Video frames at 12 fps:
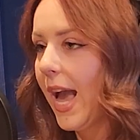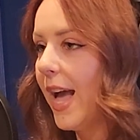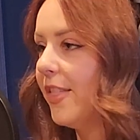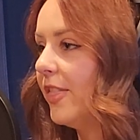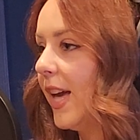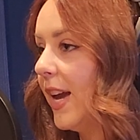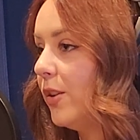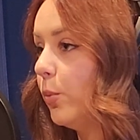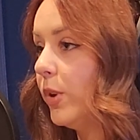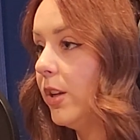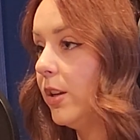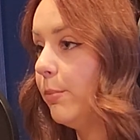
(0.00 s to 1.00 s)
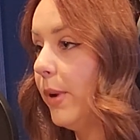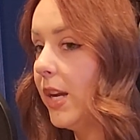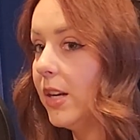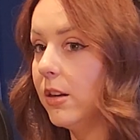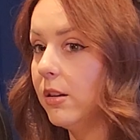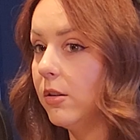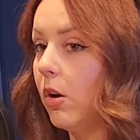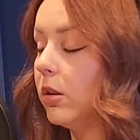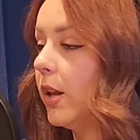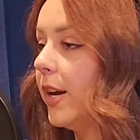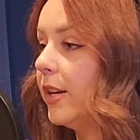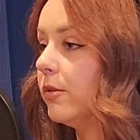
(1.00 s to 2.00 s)
And then we made an
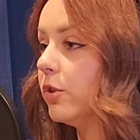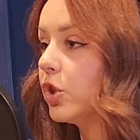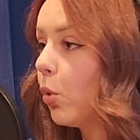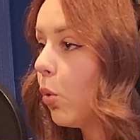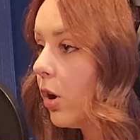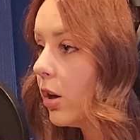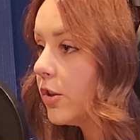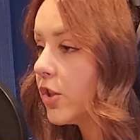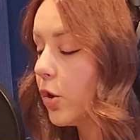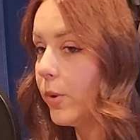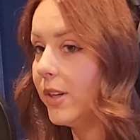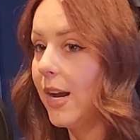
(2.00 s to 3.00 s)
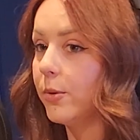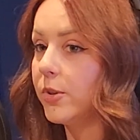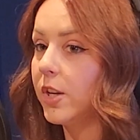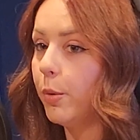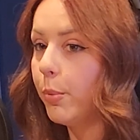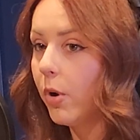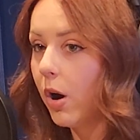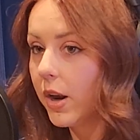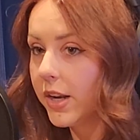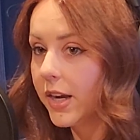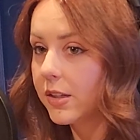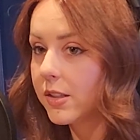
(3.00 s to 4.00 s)
online store. So we now sell
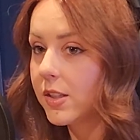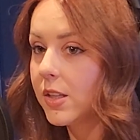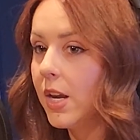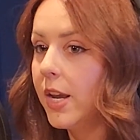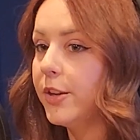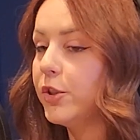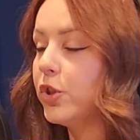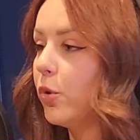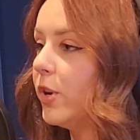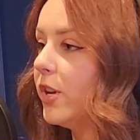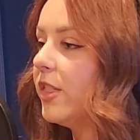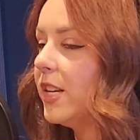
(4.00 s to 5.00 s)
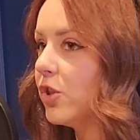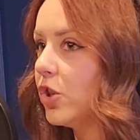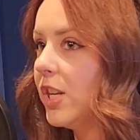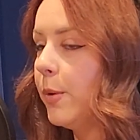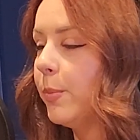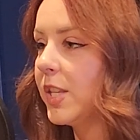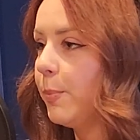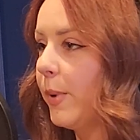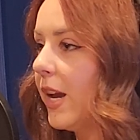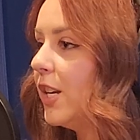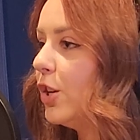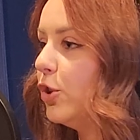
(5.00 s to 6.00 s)
product. So things just keep
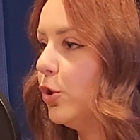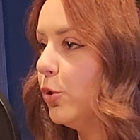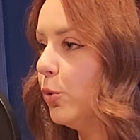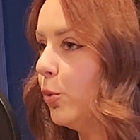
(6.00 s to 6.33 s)
expanding.